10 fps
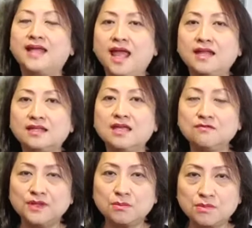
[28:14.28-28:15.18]
But
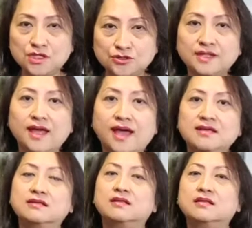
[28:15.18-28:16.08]
anti-inflammatory
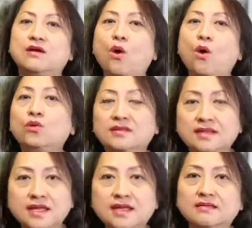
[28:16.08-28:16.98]
diet
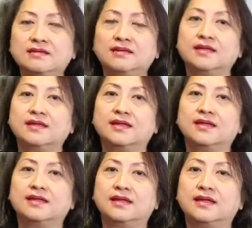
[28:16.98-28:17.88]
only
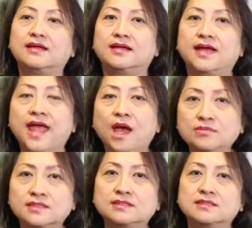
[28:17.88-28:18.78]

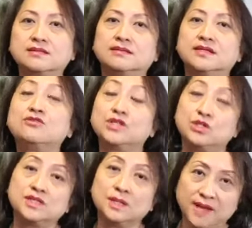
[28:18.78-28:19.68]
helps in
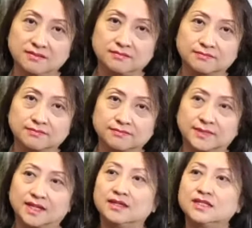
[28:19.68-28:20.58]
reducing pain.
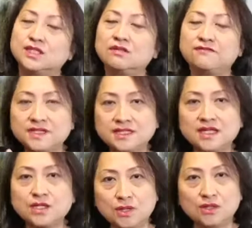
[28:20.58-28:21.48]
So the
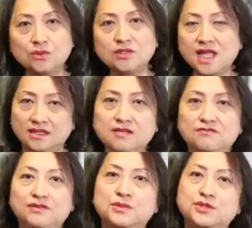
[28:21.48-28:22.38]
first thing you can do is
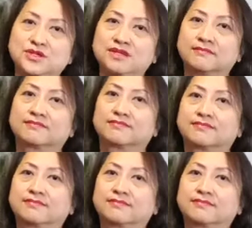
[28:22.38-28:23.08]
anti-inflammatory.